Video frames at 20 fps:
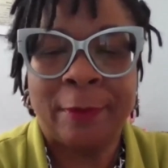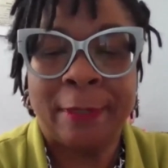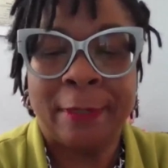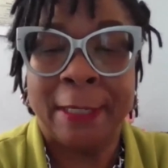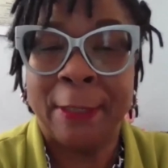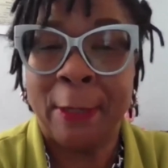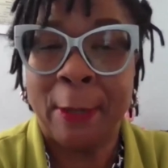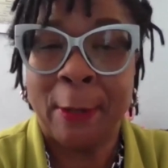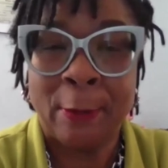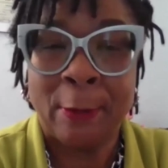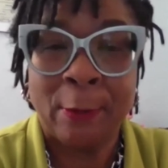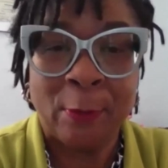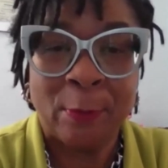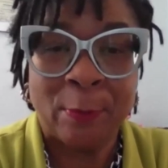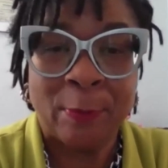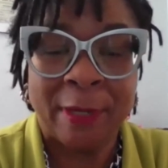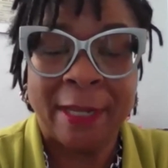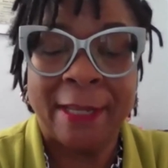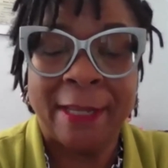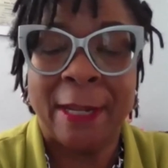
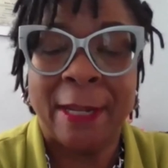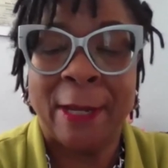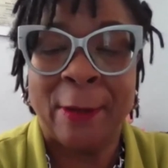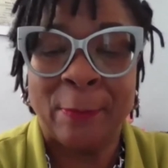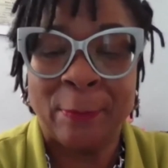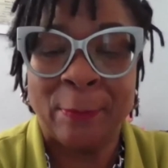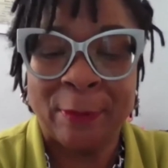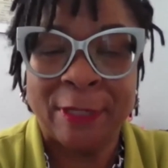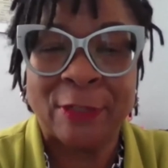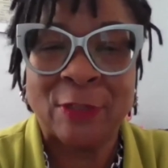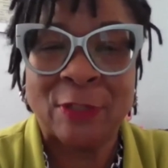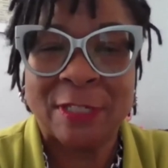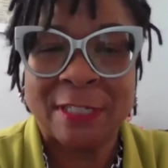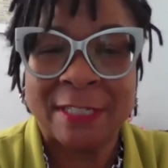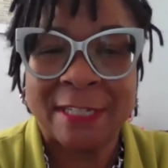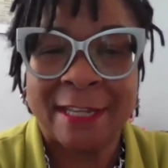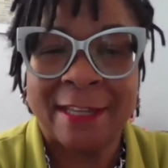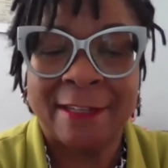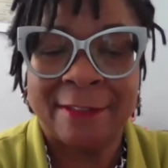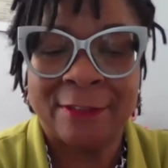in-home, and outpatient
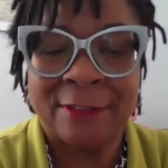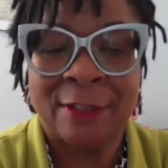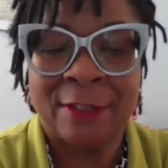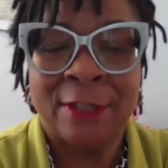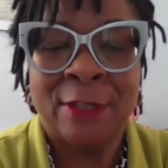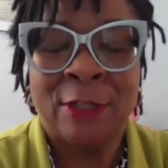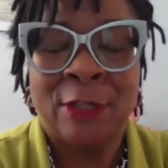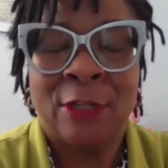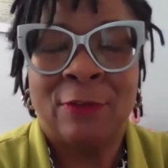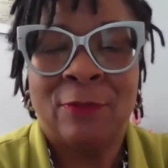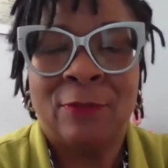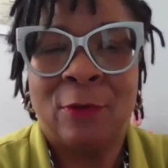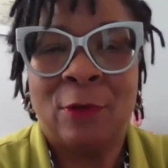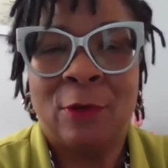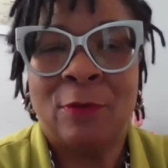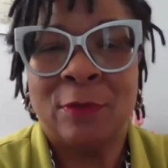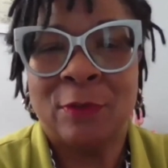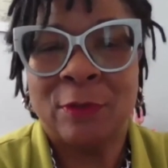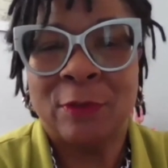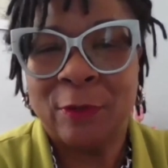settings for
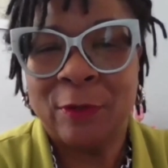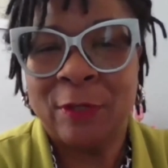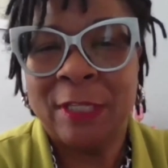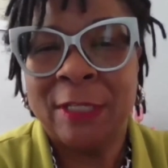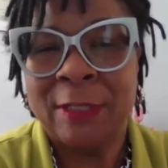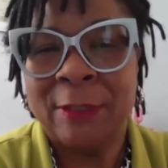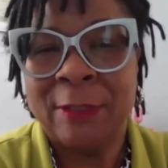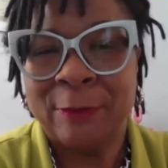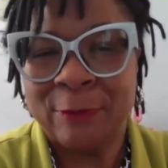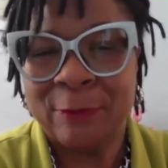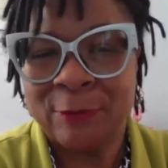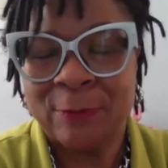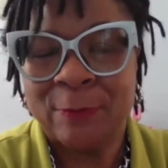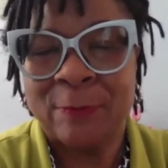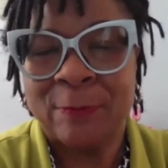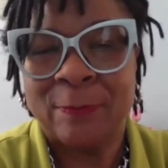over 30 years.